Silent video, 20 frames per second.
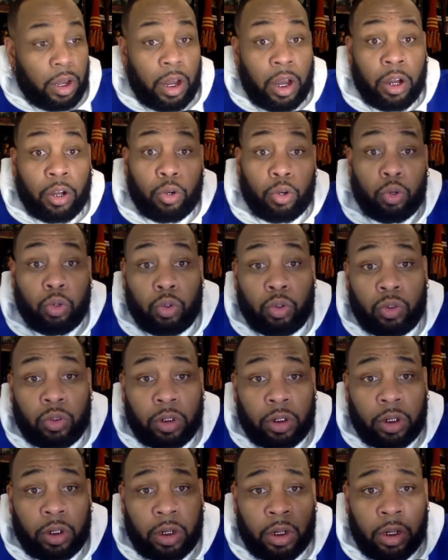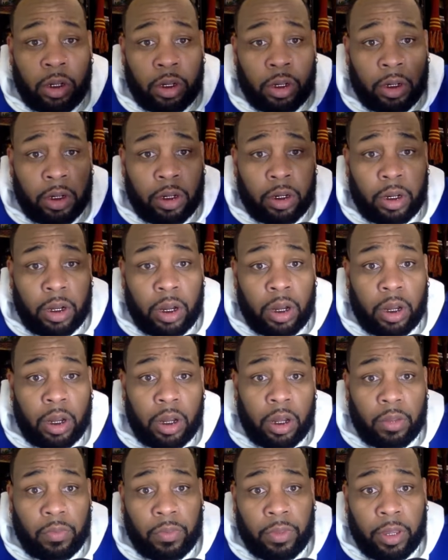Uncle uh
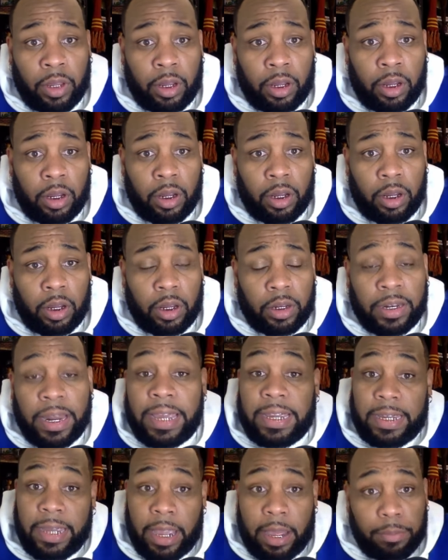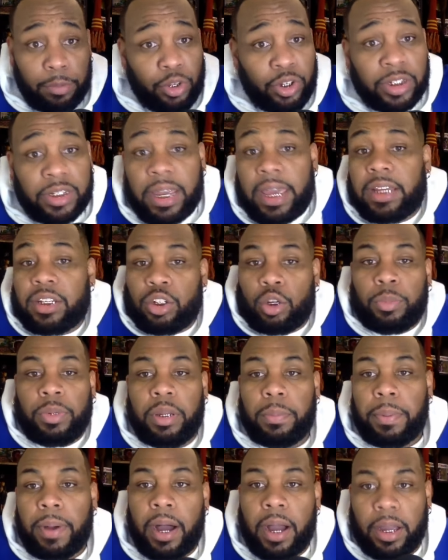the nightcap. You just had so
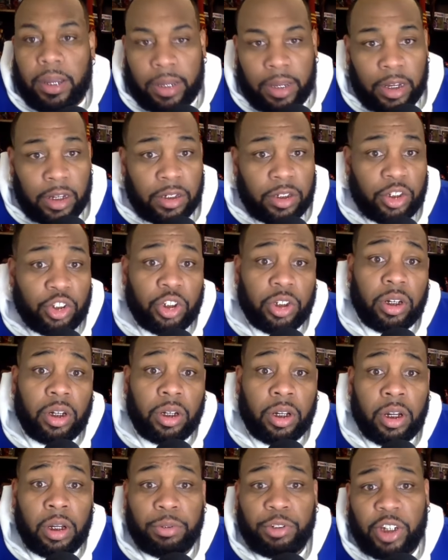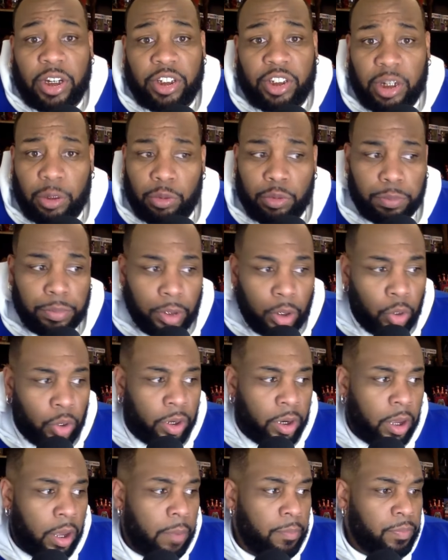many podcasts. Club Shay Shay was
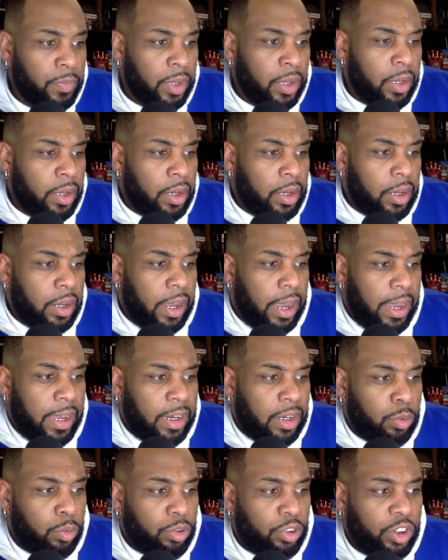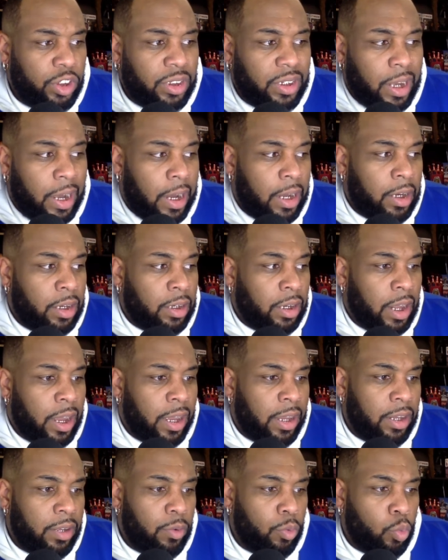blowing up, and it was just kind of
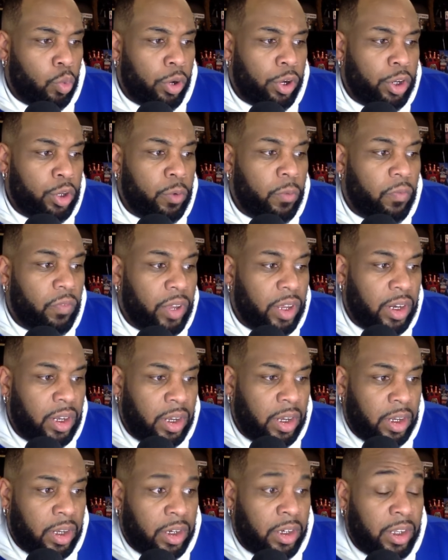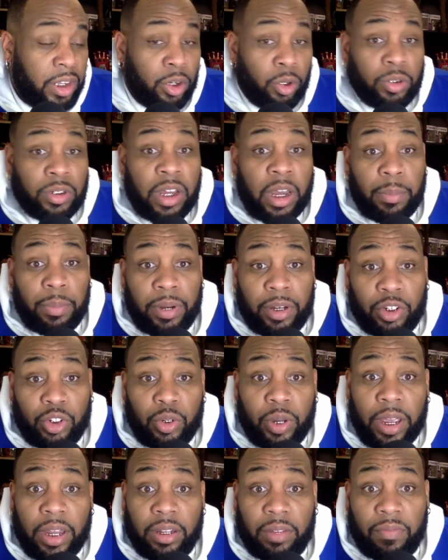like, where do you fit in? And then on top of that,
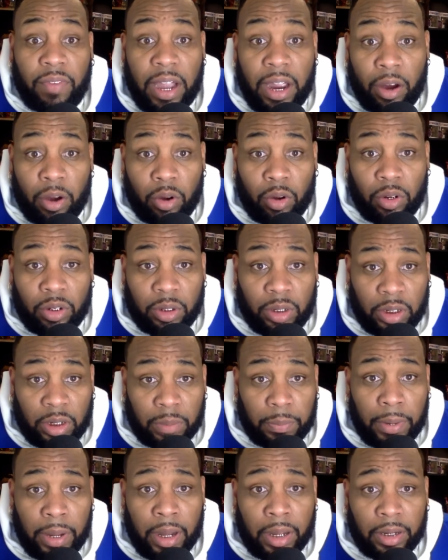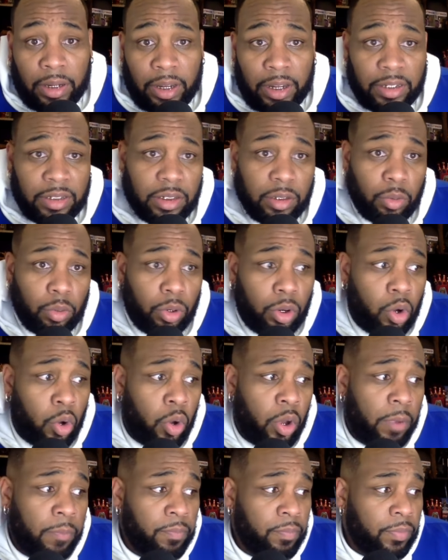you had the viral podcasts that were
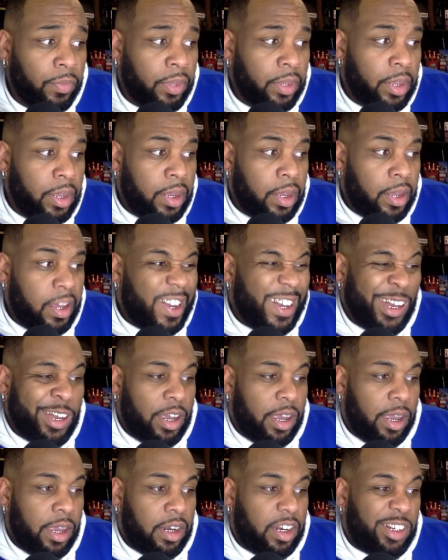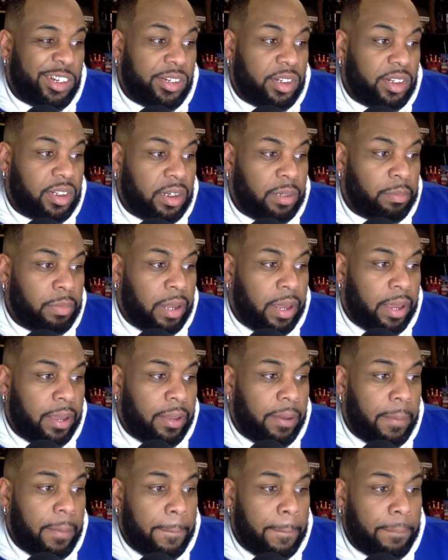going, and it just seemed
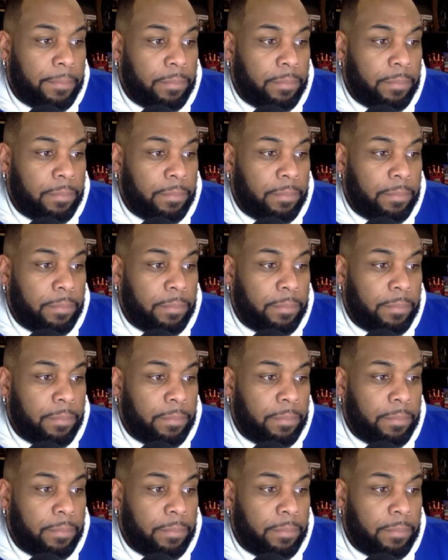like,